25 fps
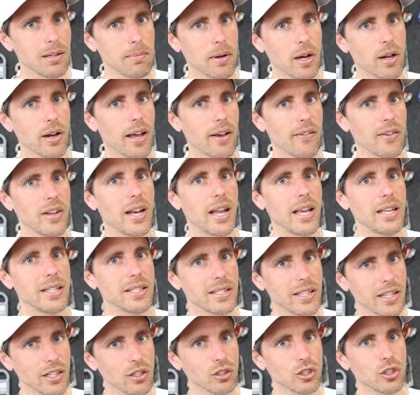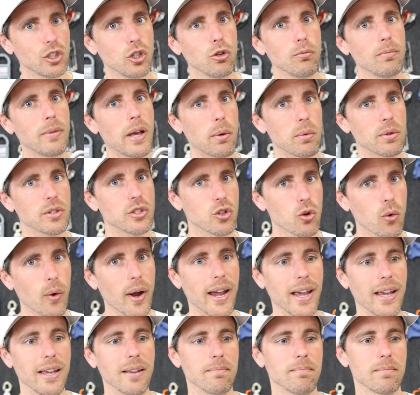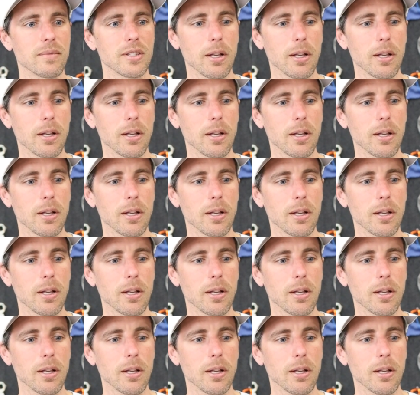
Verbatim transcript: about having a single tube that was gray,